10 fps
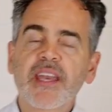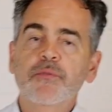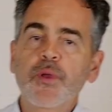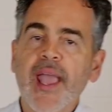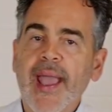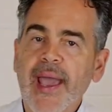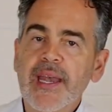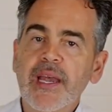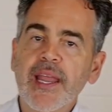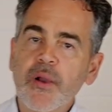If we add
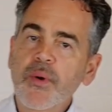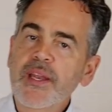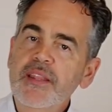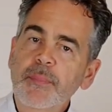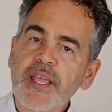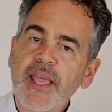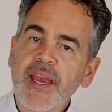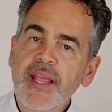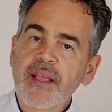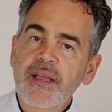liquid at the
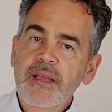beginning,